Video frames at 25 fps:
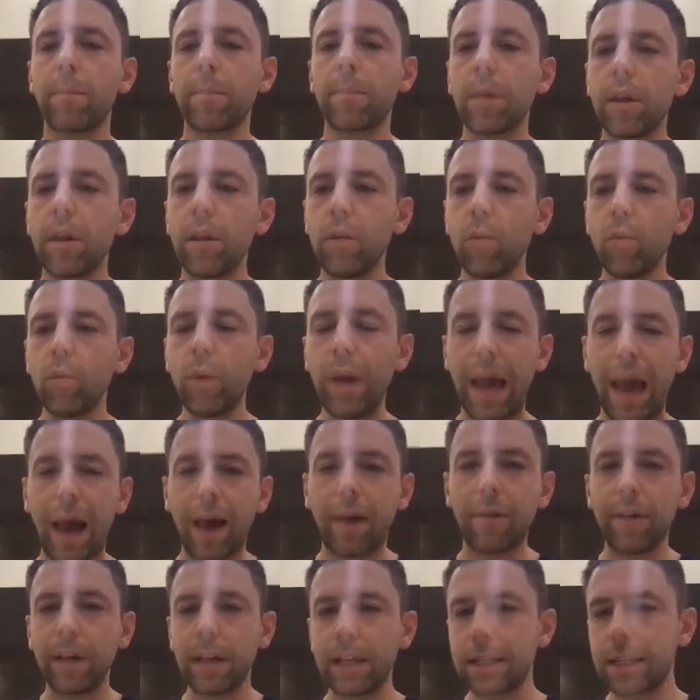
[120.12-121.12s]
we have
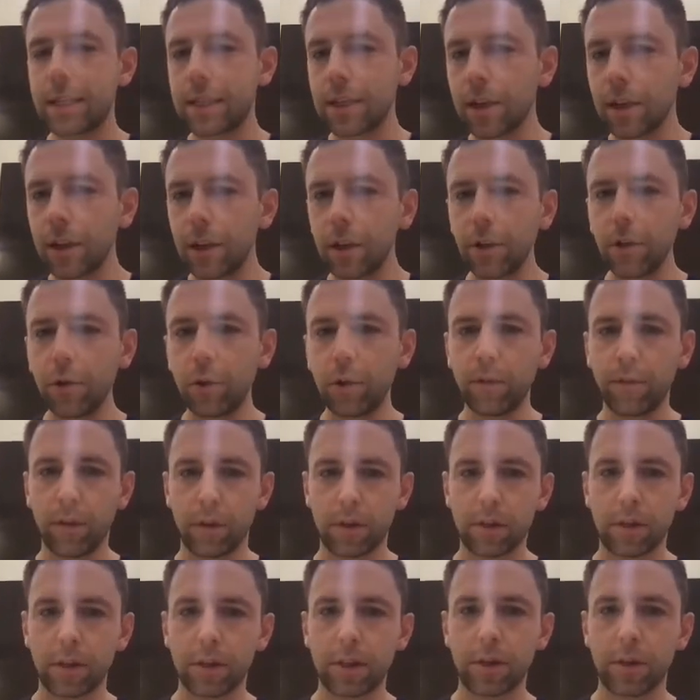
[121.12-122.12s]
a single
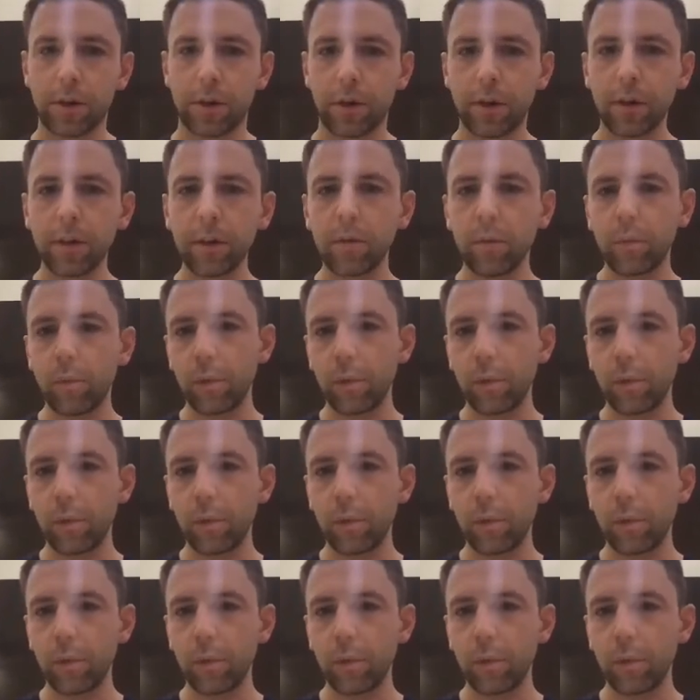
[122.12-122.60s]
universal circuit which